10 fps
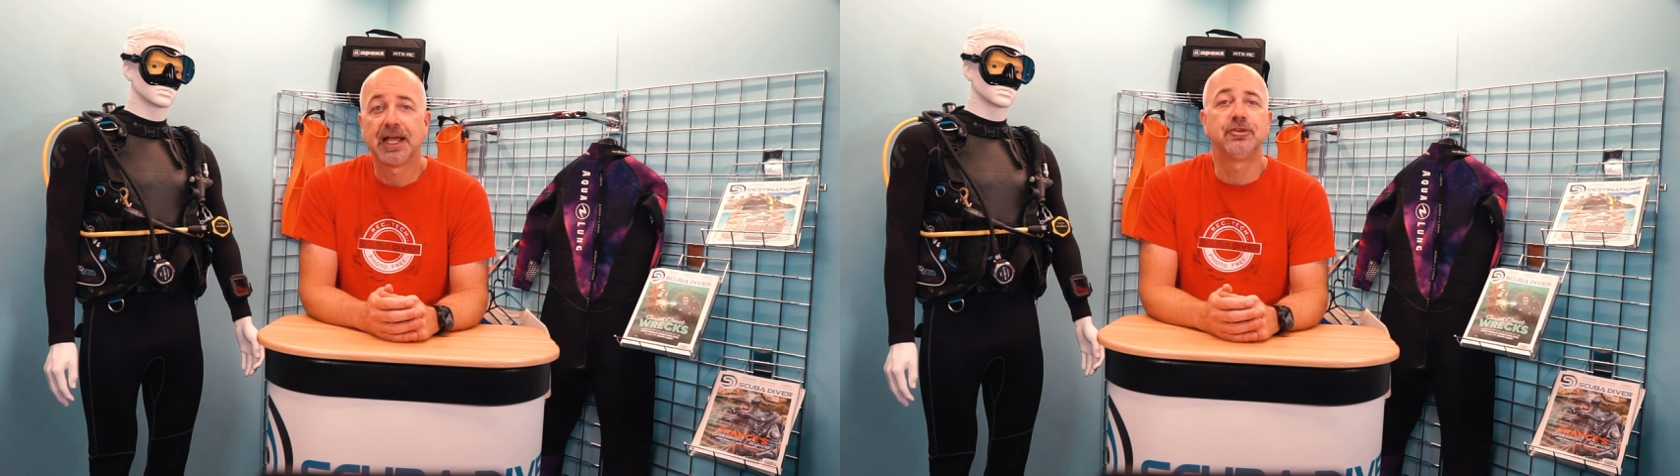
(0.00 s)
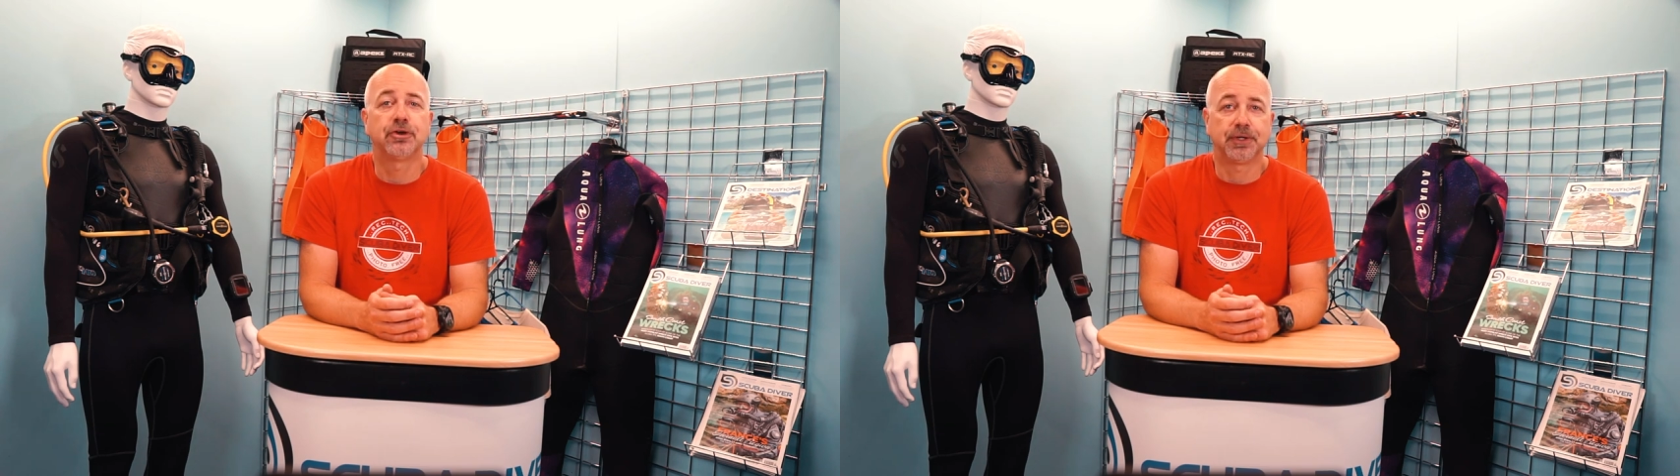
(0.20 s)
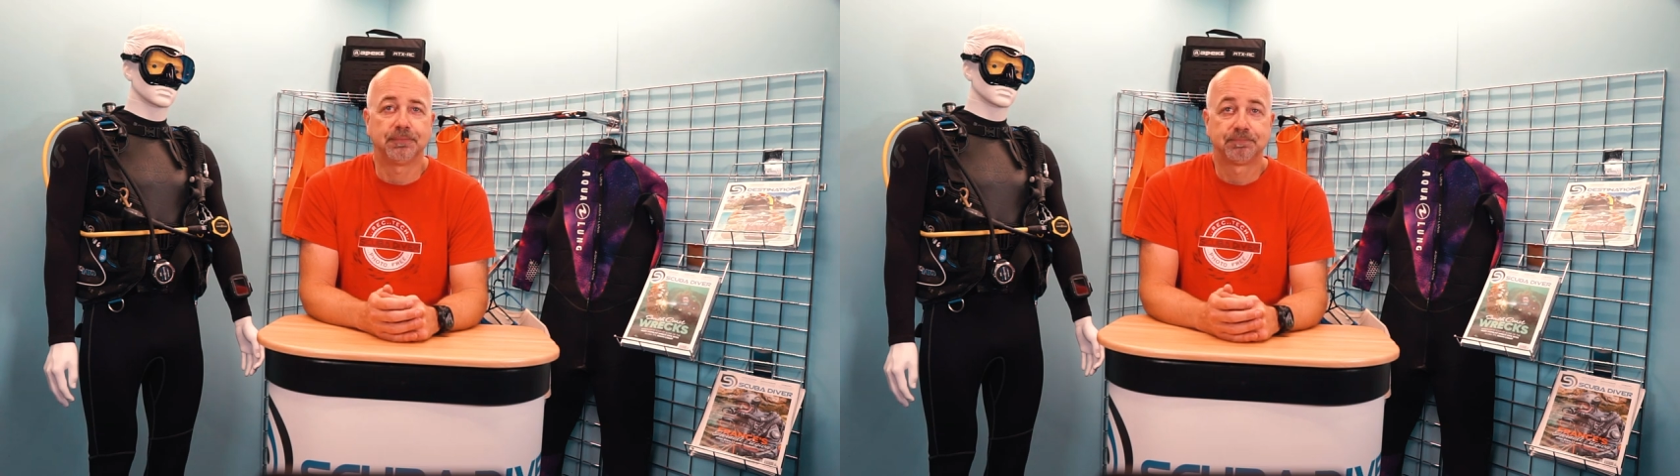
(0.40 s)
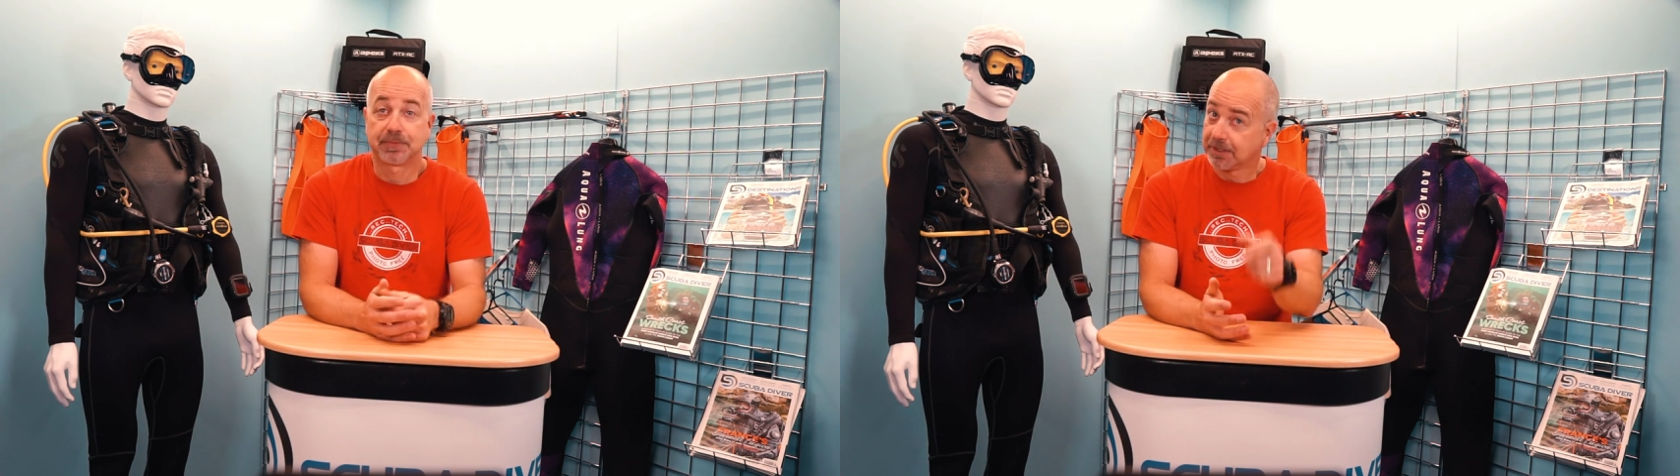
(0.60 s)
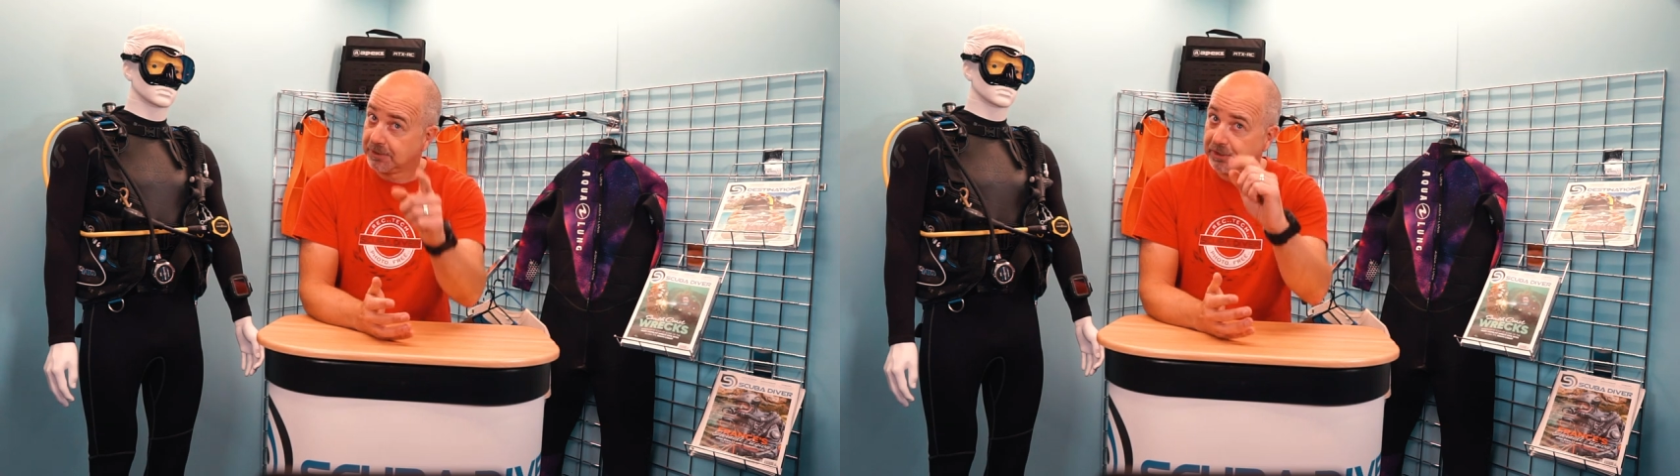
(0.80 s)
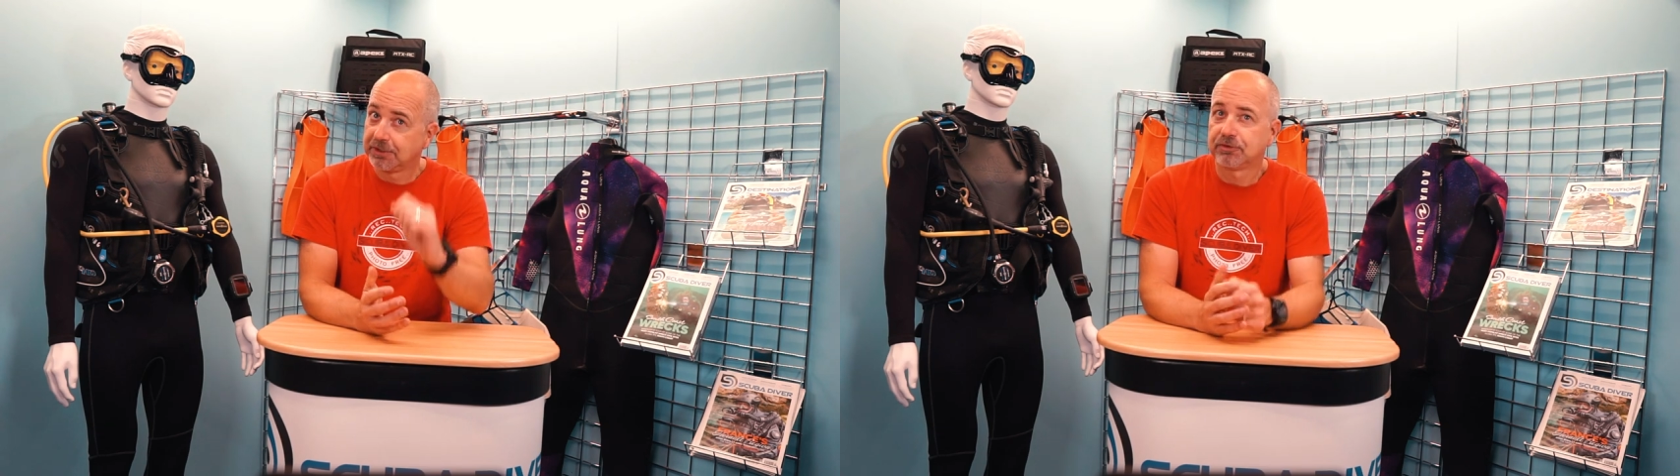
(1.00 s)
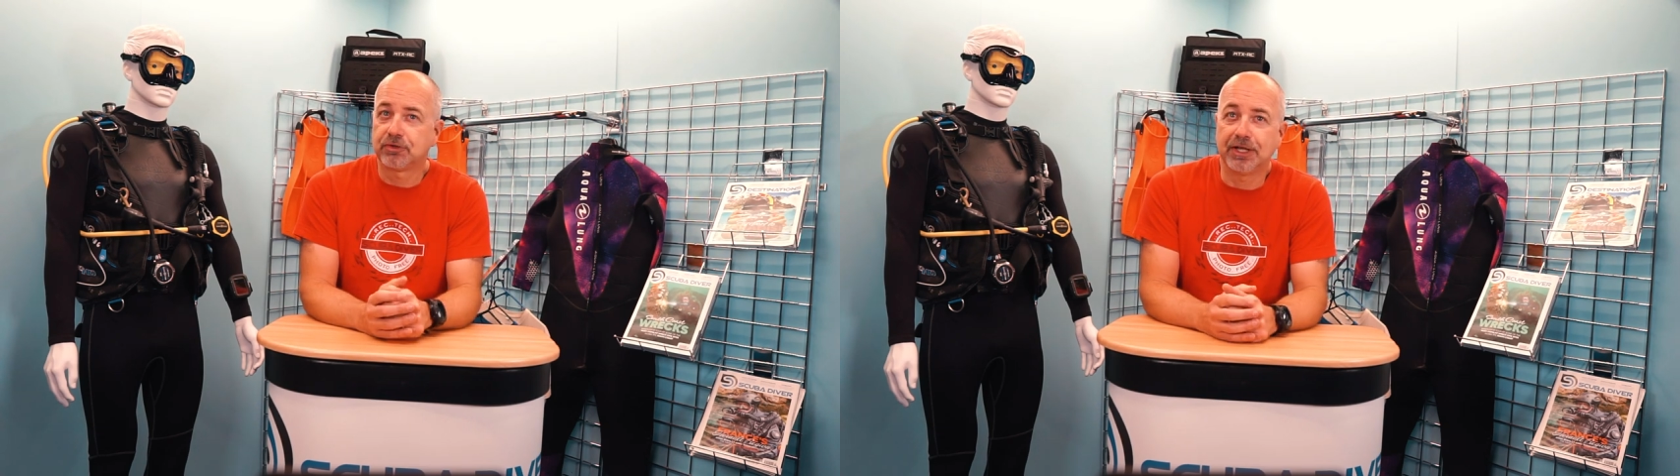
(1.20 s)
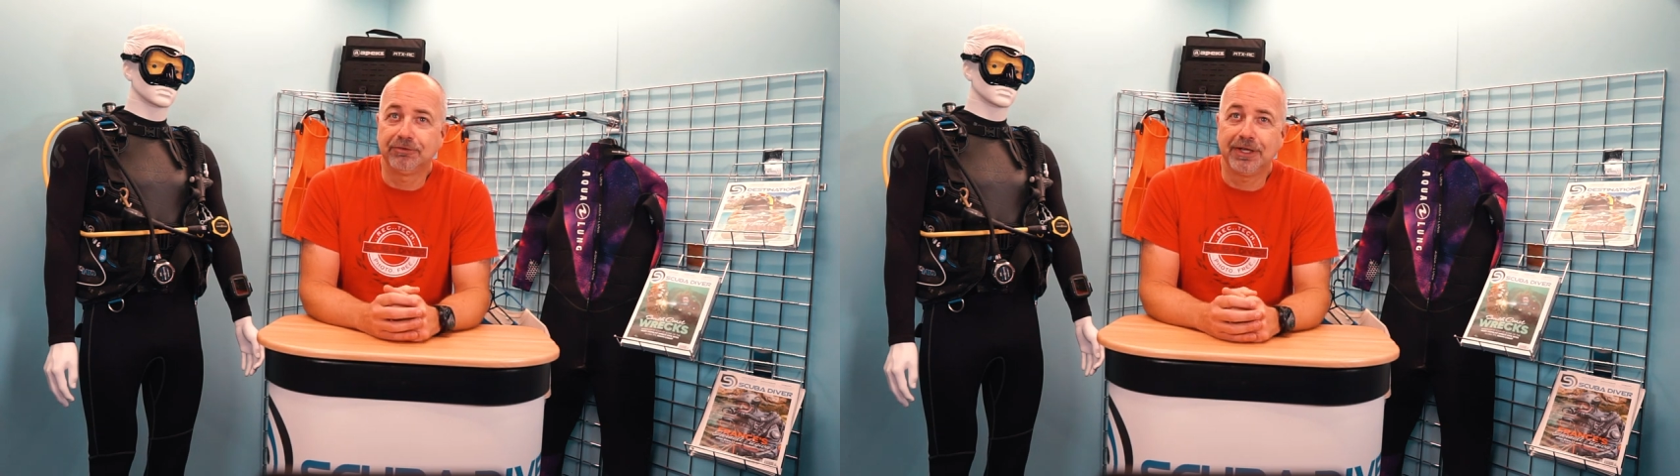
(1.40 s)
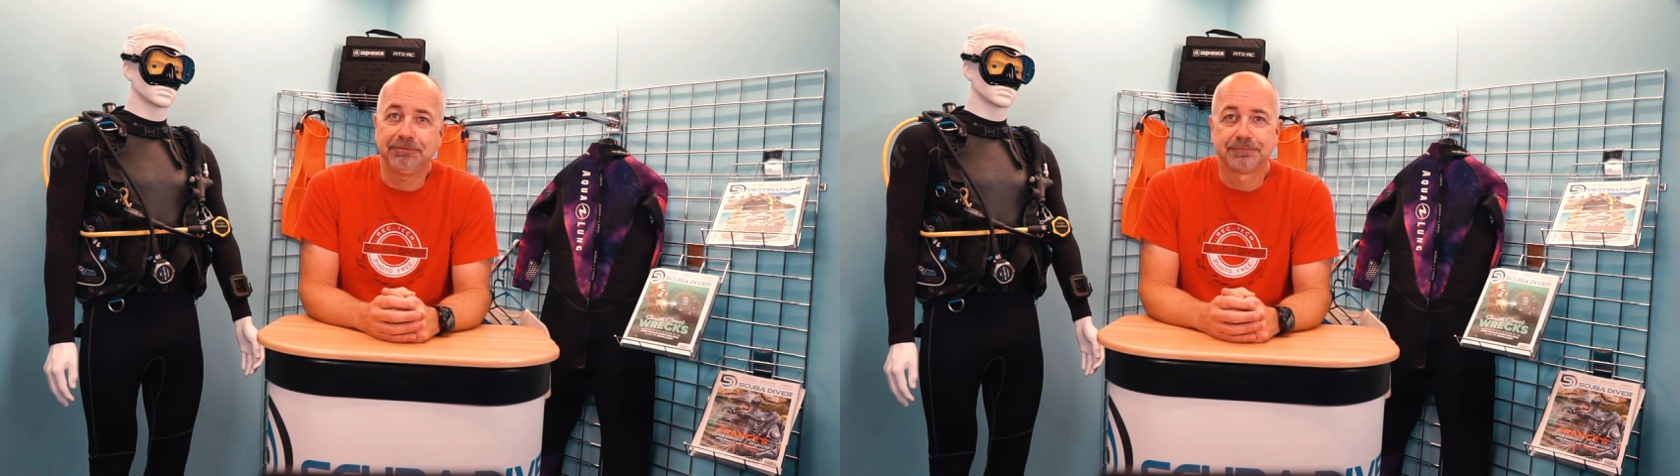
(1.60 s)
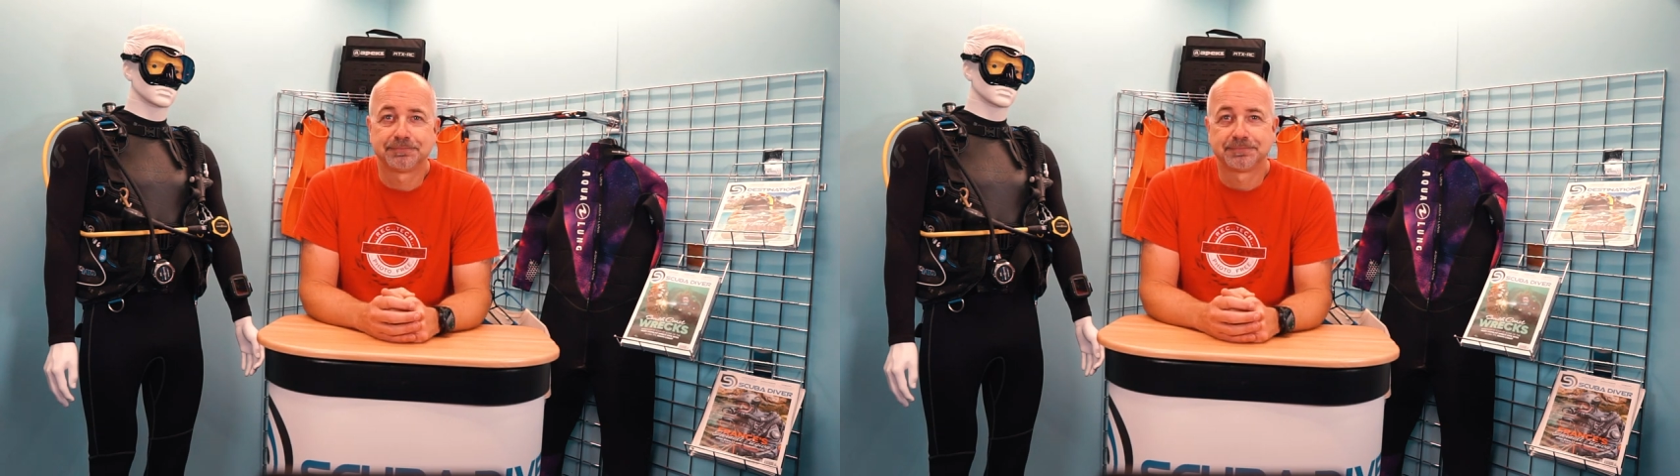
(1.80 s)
enjoy. Stay safe.